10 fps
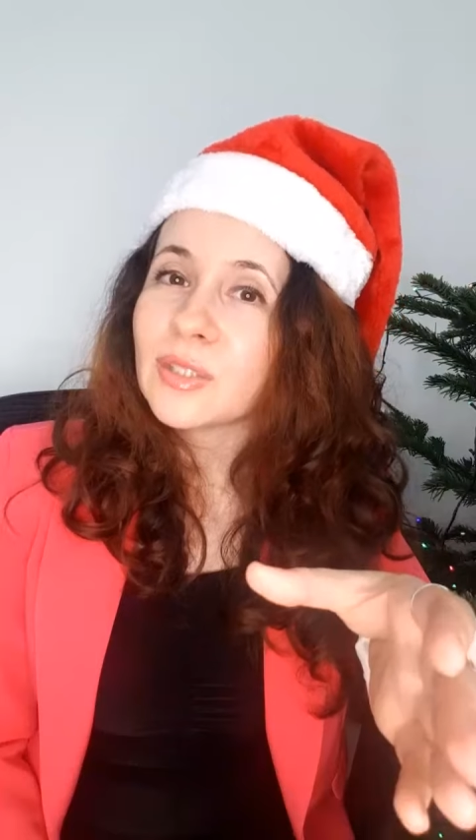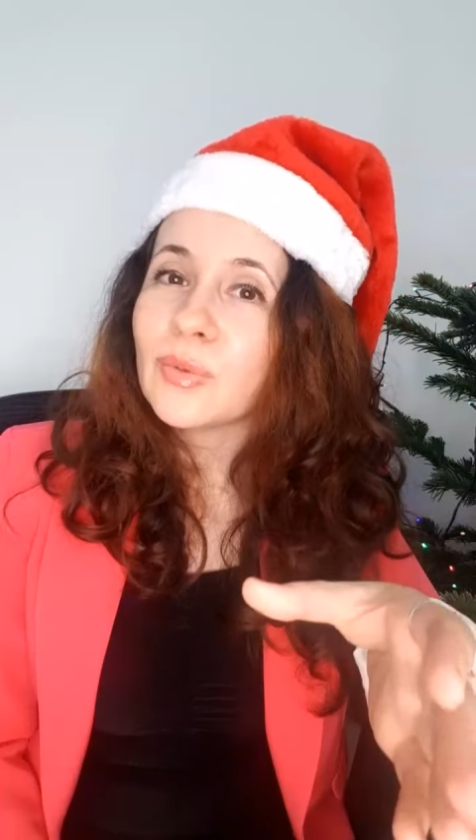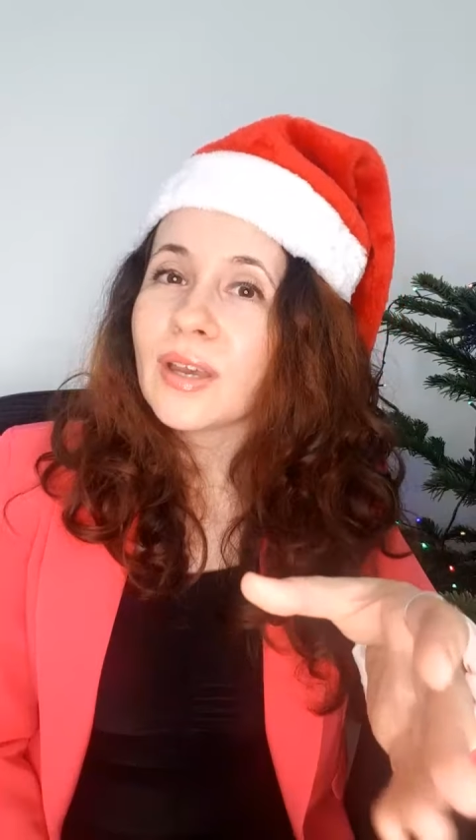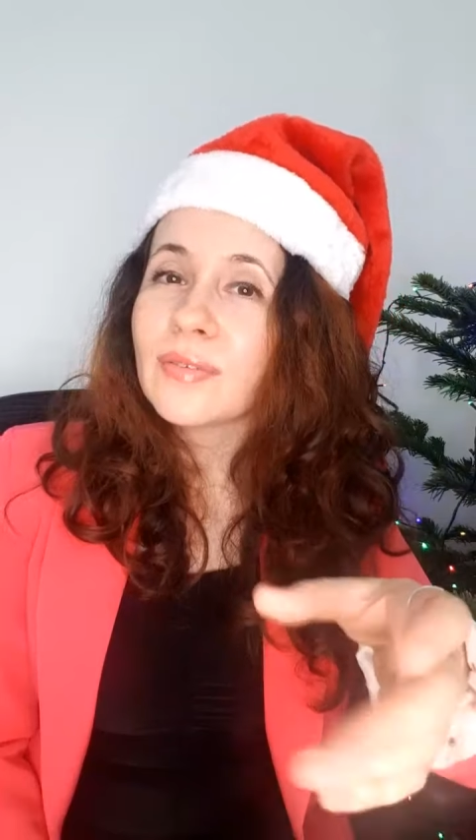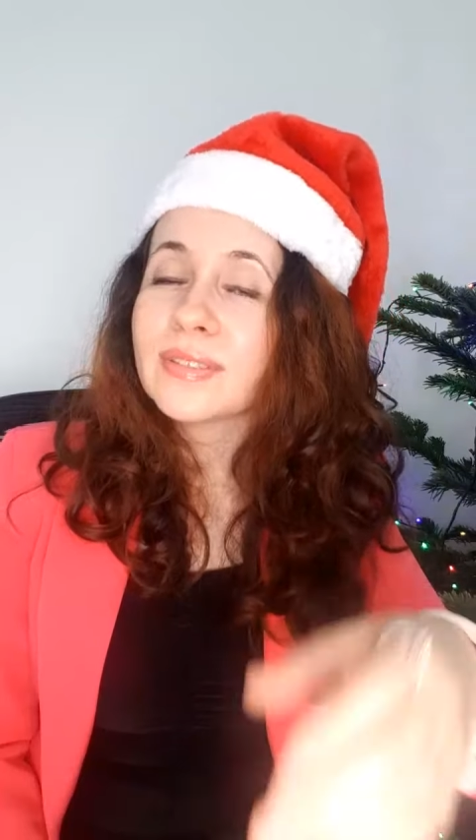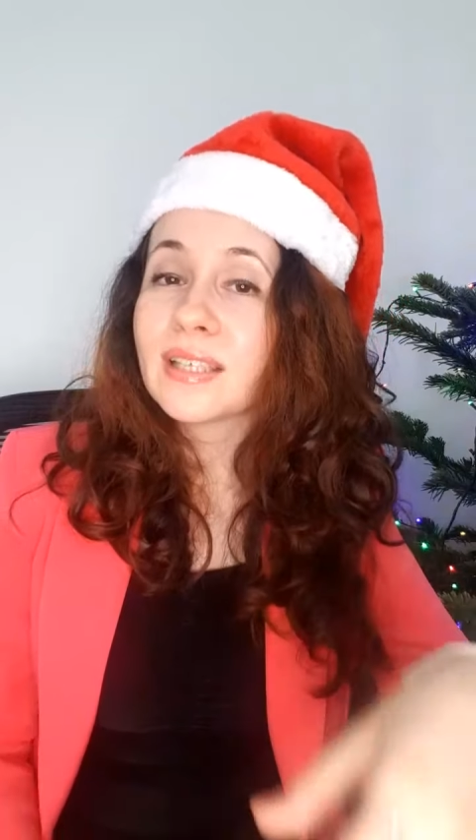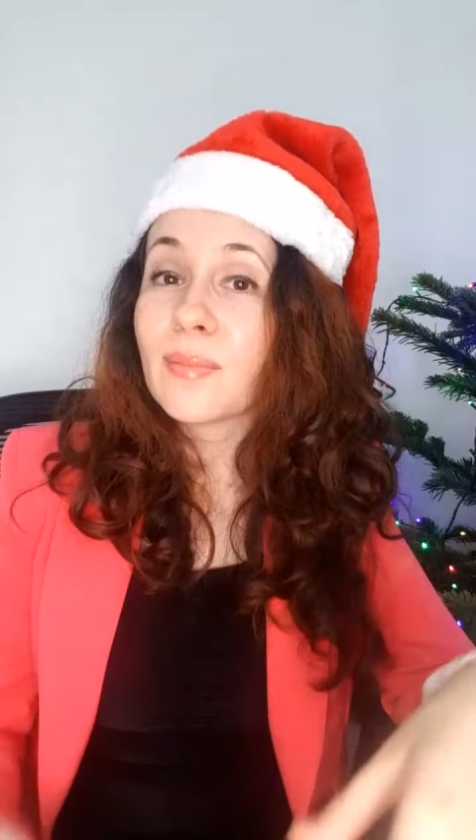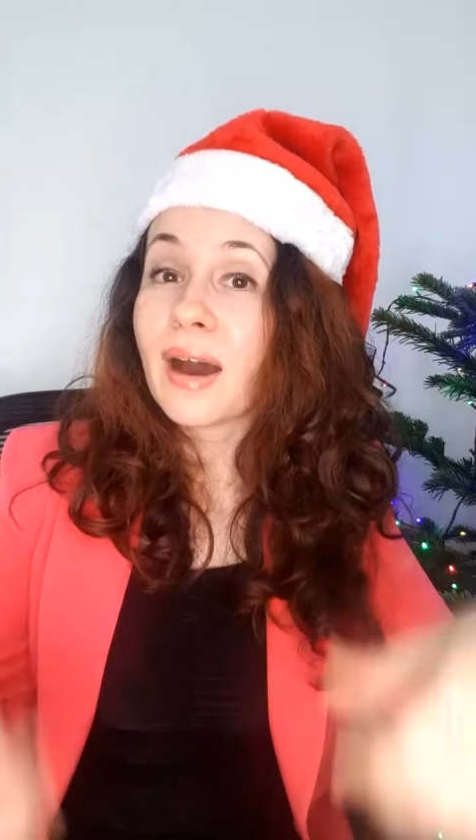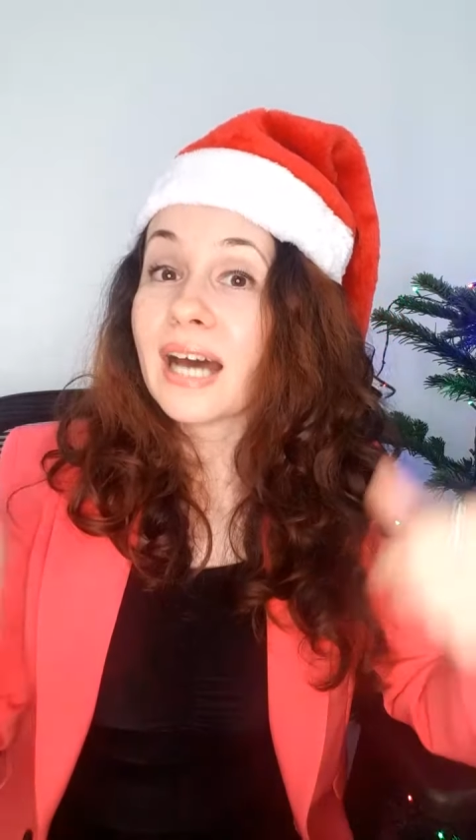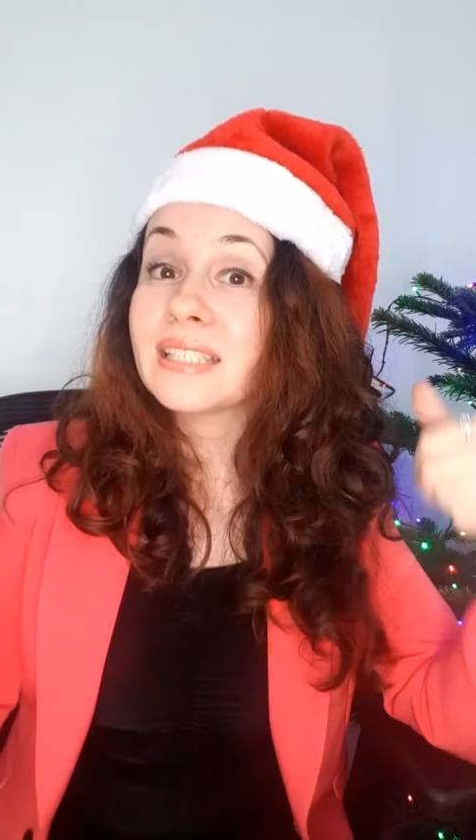you have some
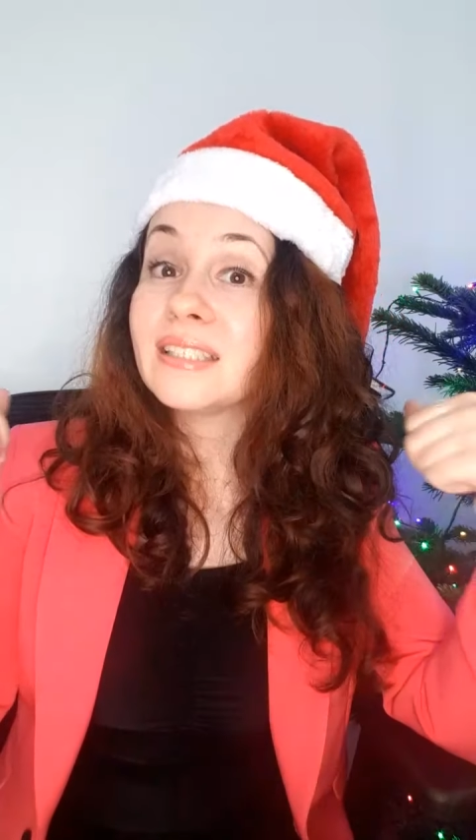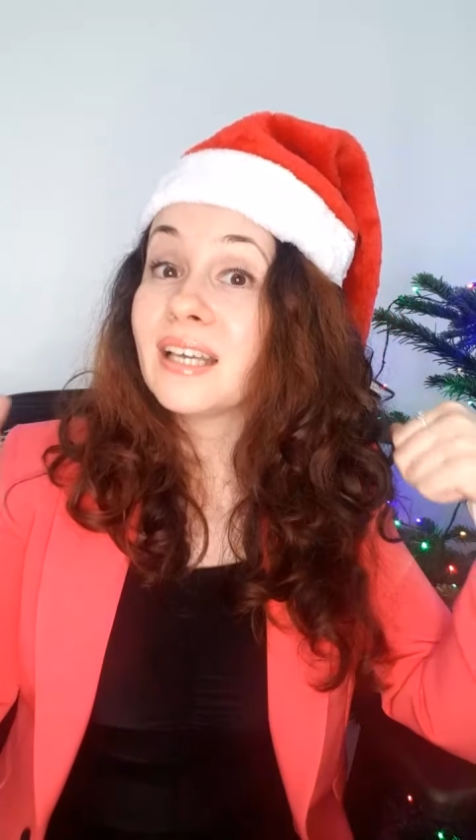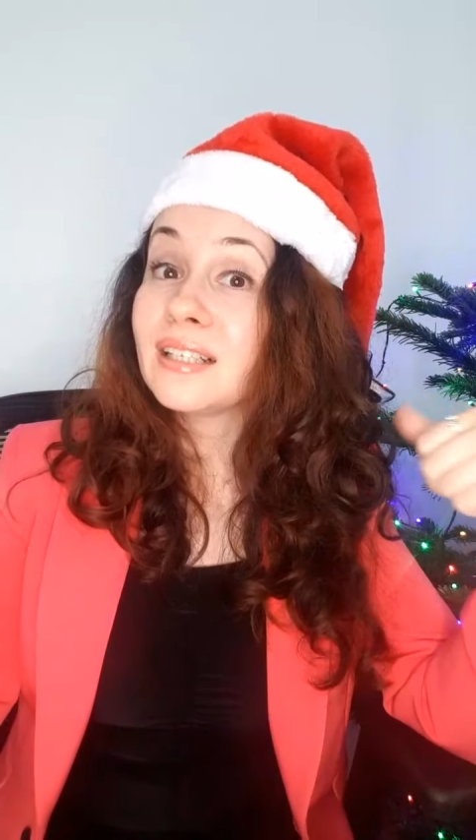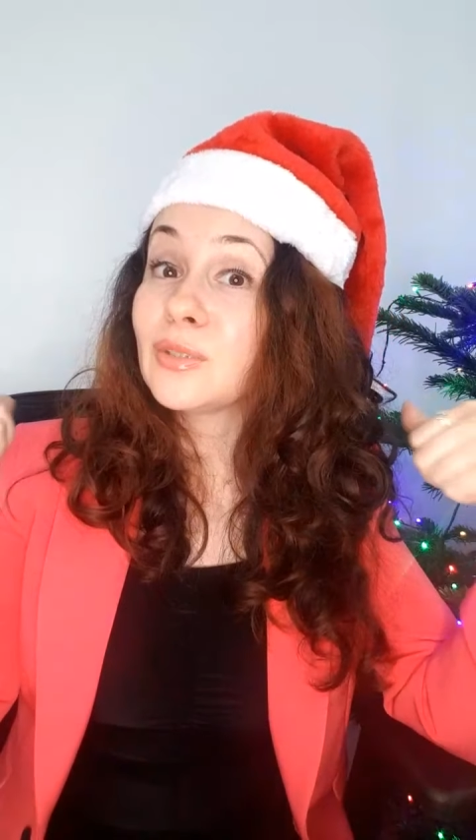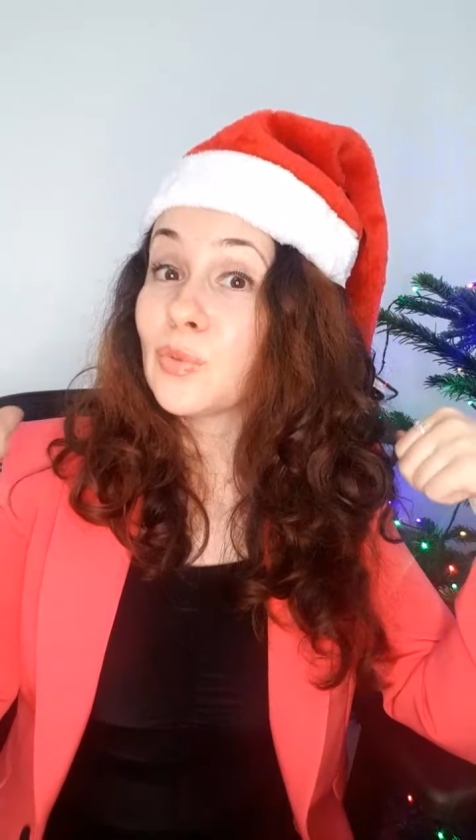undealt